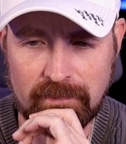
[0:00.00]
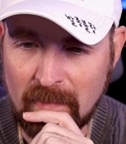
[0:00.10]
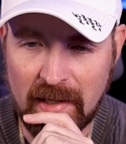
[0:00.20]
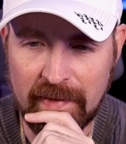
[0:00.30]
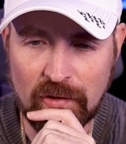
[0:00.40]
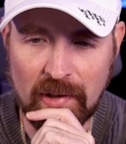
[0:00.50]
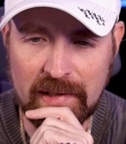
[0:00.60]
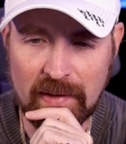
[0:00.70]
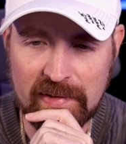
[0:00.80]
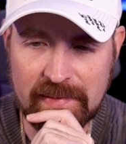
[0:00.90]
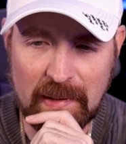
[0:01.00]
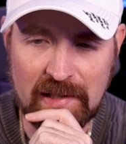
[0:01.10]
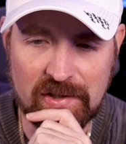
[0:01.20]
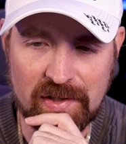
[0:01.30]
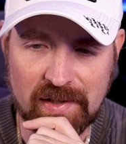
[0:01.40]
I have no idea what
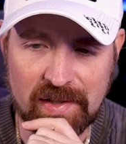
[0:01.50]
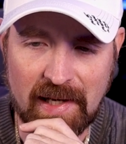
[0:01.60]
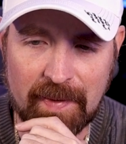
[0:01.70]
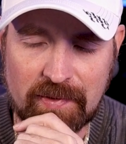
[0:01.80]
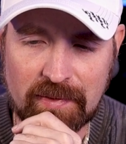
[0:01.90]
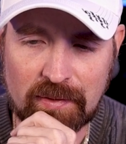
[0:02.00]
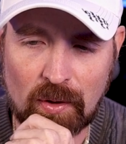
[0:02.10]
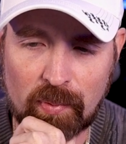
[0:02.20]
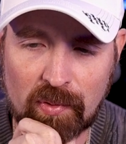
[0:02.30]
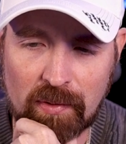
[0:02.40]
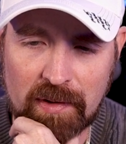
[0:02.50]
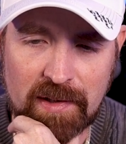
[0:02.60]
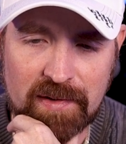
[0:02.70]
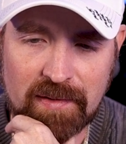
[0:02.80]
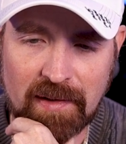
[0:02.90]
Spanish Citrus Absolute au Pour
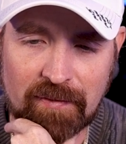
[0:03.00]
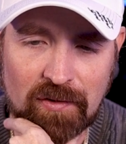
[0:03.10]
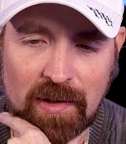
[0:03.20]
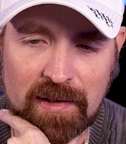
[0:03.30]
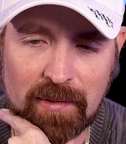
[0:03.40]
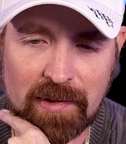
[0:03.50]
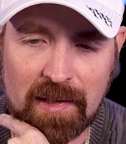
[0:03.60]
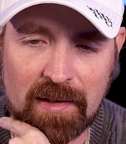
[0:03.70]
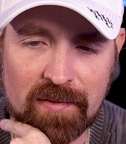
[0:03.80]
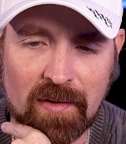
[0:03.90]
is. I have no idea what that is.